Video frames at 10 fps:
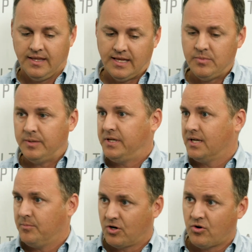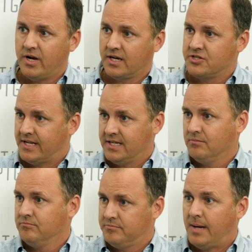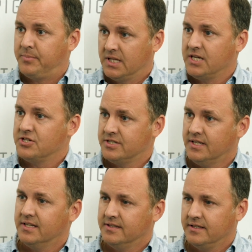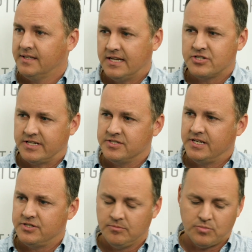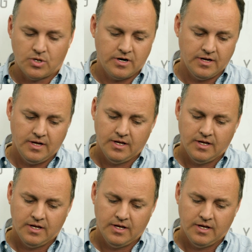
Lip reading: they may become a chronic shedding population in that gestation barn.